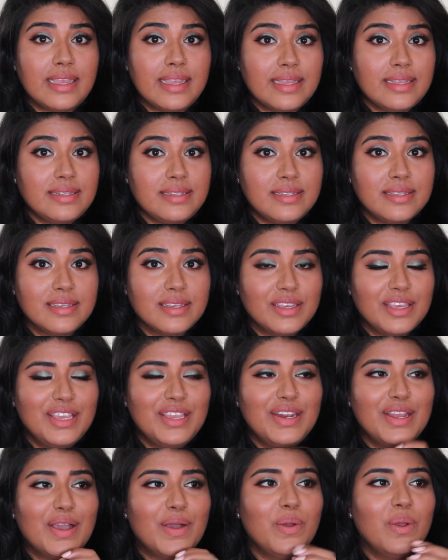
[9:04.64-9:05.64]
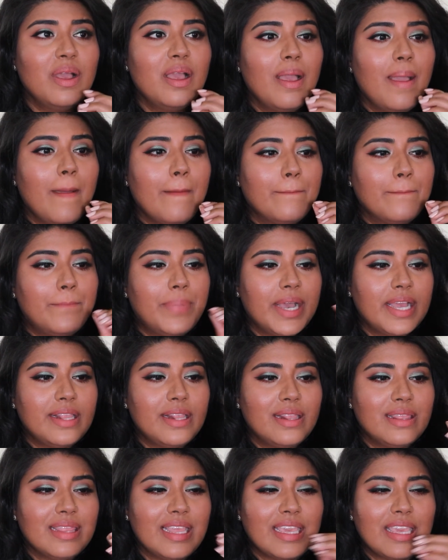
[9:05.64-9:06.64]
it, you know?
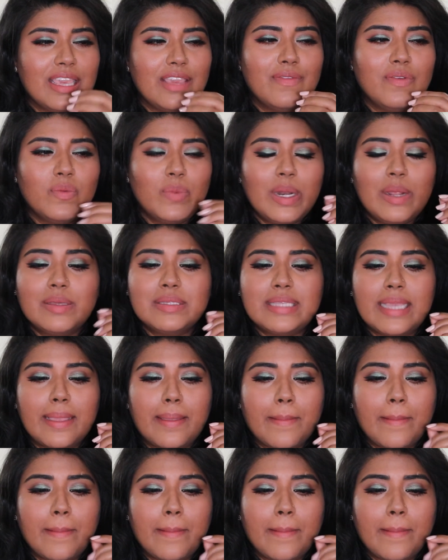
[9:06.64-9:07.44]
But like, even when I was